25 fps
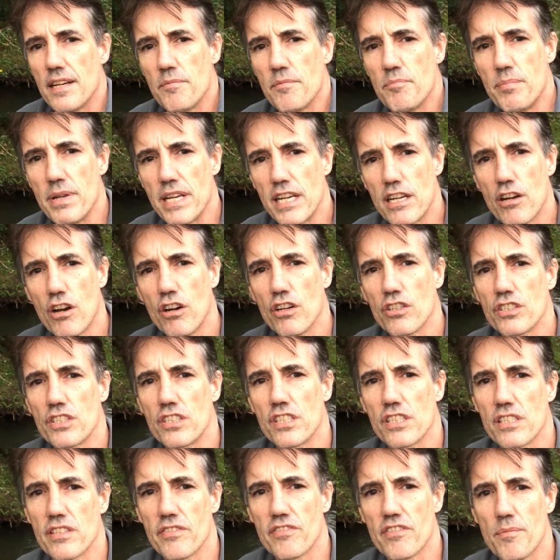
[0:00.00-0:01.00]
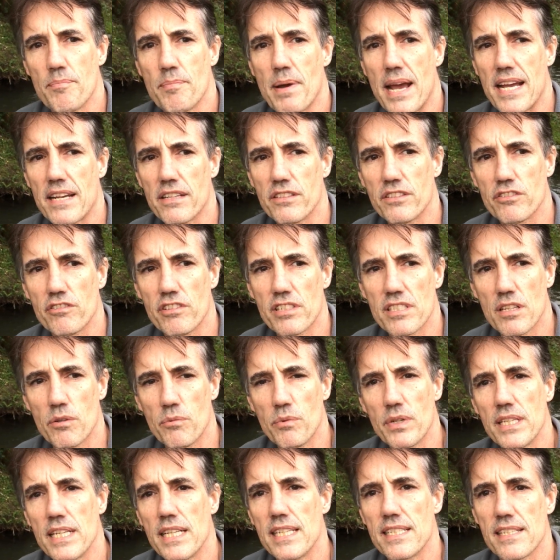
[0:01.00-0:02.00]
be conscious of the boundaries that
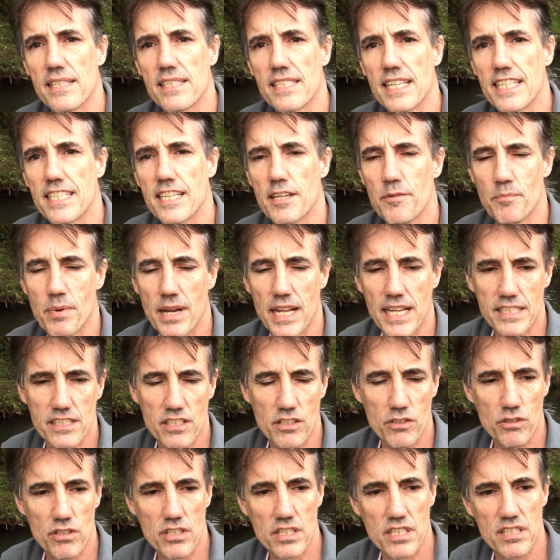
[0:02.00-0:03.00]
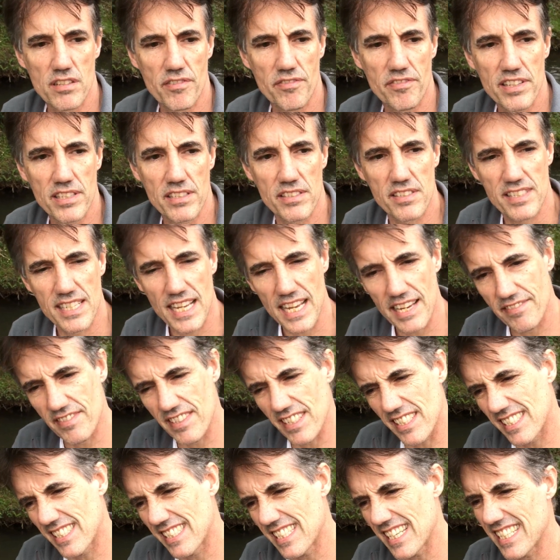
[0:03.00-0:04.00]
we need to set in place in order to feel safe to
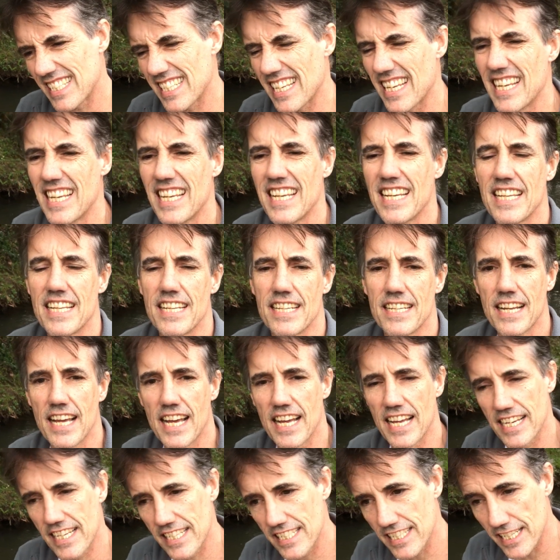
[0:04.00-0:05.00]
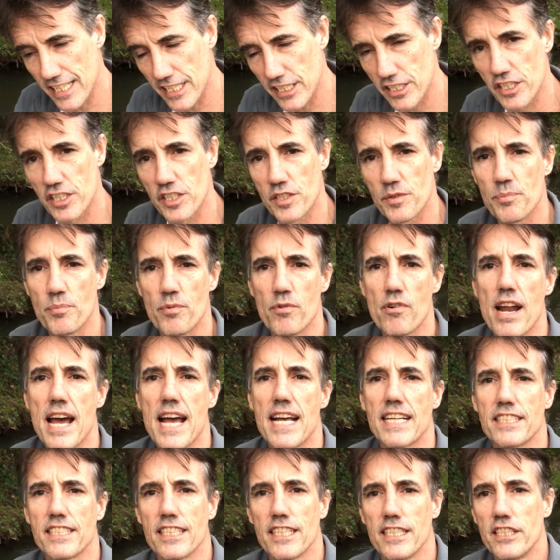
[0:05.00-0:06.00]
sit in and
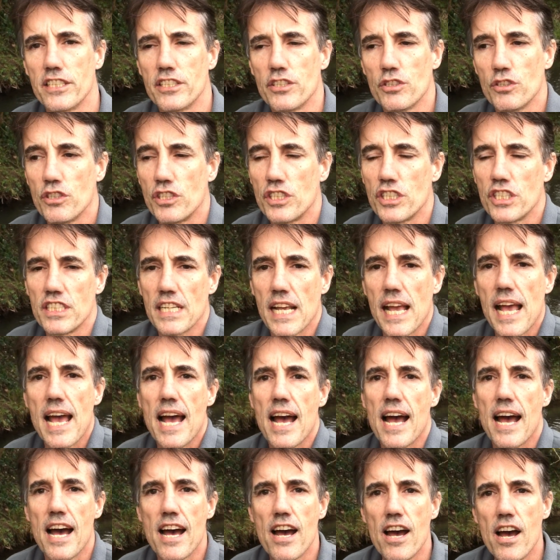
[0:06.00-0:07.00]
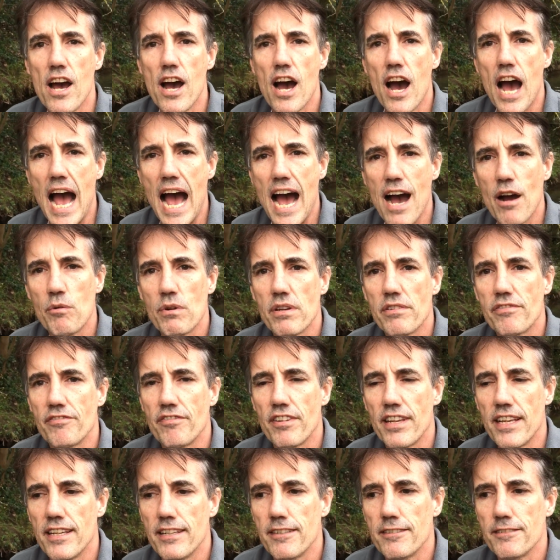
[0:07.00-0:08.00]
express and to share how we
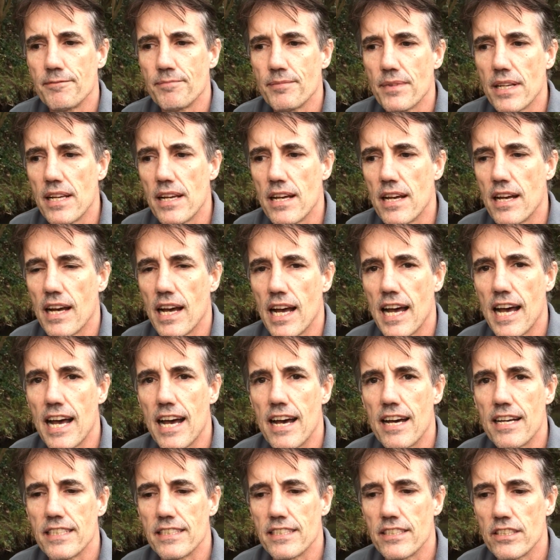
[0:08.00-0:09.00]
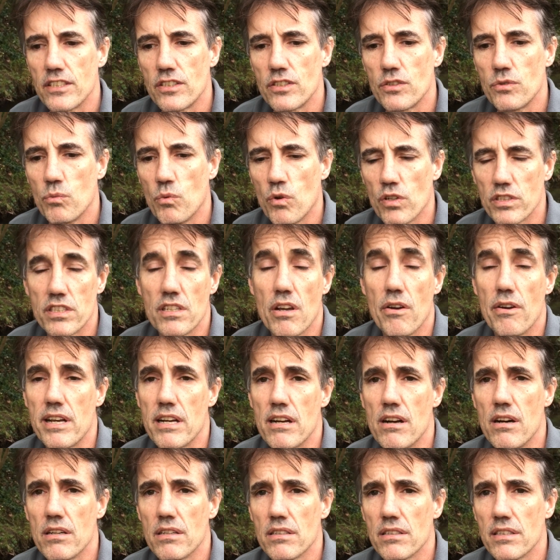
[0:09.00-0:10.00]
feel and what's going
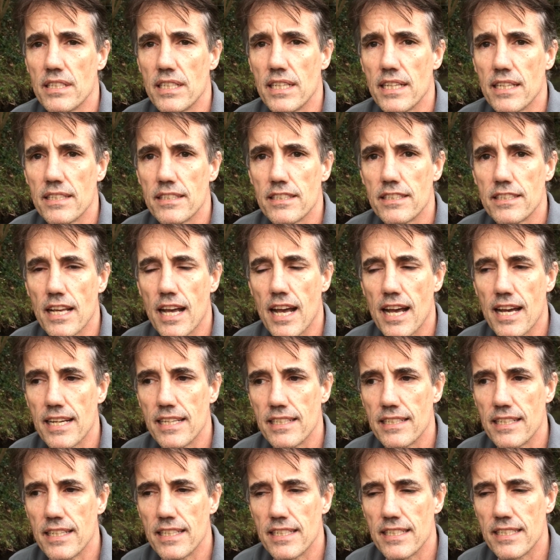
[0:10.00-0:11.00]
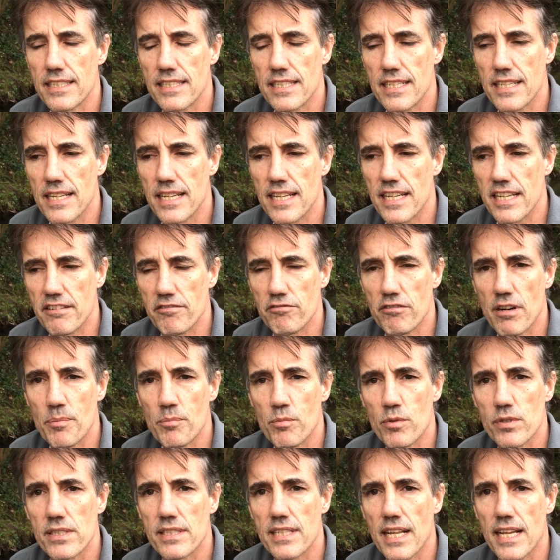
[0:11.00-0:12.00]
on the inside. And he
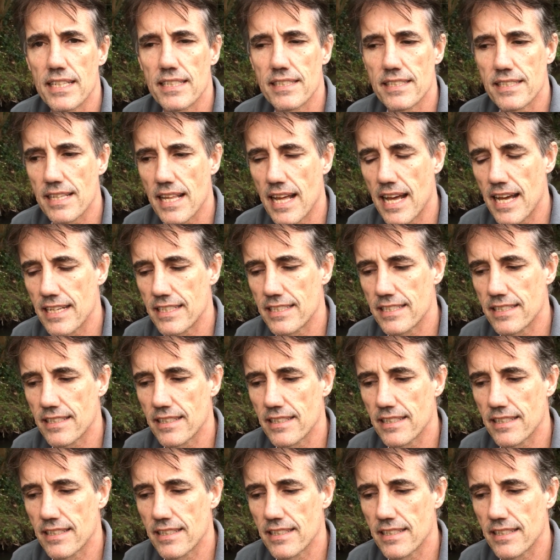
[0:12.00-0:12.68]
represents that